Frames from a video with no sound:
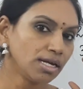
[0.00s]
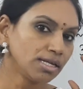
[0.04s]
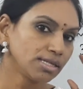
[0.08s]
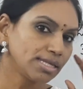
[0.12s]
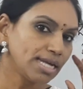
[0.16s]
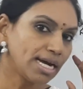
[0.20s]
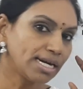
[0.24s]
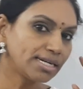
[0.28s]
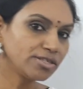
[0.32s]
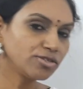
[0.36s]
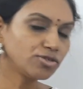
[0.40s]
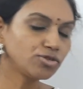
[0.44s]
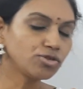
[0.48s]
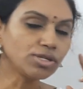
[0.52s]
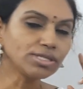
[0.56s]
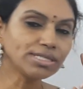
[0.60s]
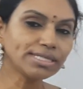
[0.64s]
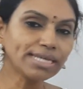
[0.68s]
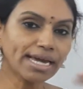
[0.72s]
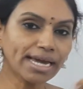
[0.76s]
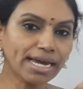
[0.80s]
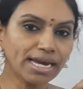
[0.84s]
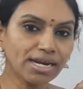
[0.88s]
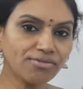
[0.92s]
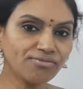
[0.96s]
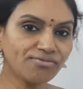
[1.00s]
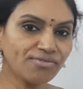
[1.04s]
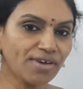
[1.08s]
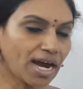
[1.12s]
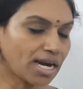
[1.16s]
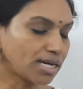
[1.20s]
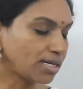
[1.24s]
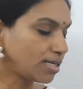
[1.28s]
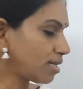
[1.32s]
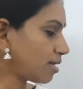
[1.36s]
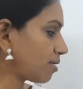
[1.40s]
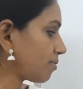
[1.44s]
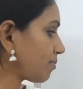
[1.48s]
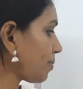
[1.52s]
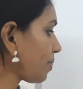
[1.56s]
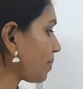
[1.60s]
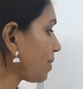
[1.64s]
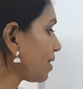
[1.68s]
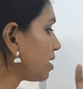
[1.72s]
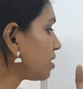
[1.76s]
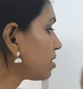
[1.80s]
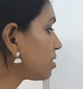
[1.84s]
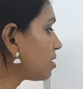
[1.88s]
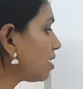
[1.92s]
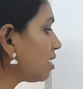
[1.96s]
That is your second factor.
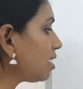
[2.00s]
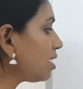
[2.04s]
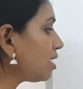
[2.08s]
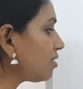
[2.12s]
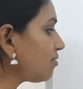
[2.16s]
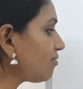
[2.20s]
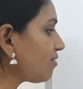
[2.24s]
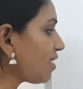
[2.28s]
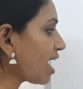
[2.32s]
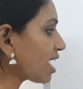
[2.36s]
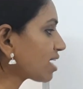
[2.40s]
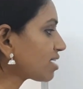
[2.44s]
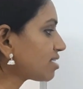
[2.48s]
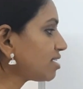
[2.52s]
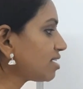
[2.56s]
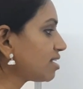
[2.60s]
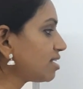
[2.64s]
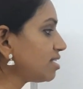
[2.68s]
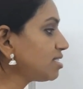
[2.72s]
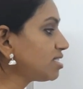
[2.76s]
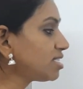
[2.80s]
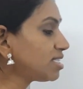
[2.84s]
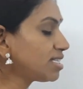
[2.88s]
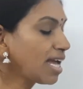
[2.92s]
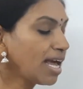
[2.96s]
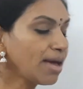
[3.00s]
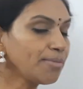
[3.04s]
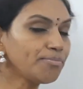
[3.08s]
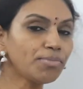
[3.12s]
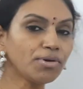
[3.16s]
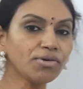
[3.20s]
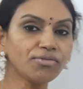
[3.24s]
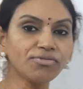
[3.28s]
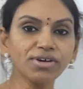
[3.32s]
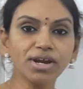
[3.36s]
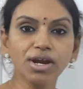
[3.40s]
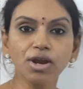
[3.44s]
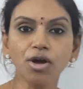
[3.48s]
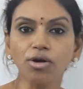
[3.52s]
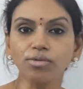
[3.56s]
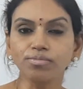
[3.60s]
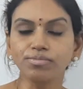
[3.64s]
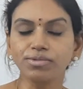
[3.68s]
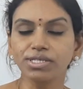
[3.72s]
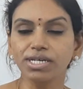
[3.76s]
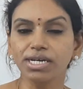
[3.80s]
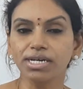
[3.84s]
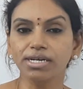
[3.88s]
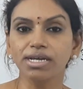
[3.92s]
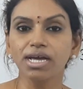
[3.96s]
Third factor is shape of an
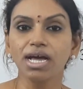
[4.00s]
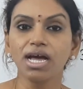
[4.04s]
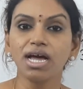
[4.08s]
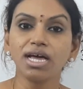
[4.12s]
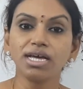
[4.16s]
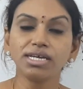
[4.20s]
object.